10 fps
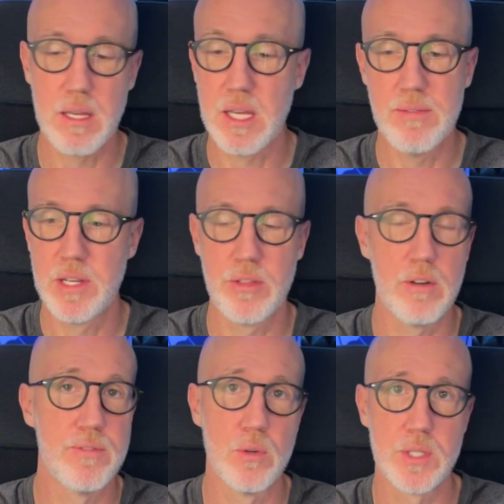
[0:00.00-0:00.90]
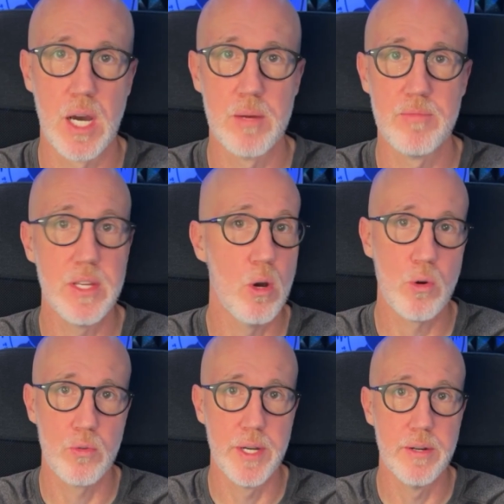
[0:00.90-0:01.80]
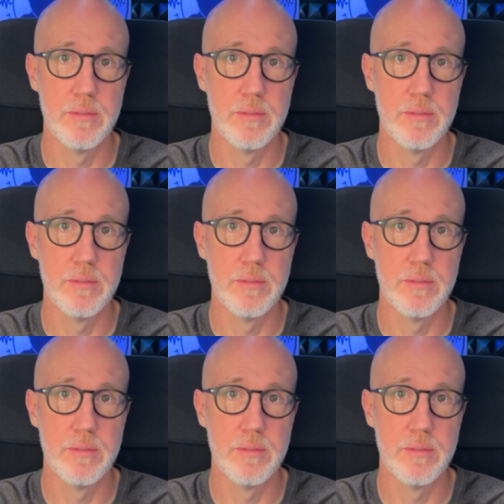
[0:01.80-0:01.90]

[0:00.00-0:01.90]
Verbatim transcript: even in their full time VO career.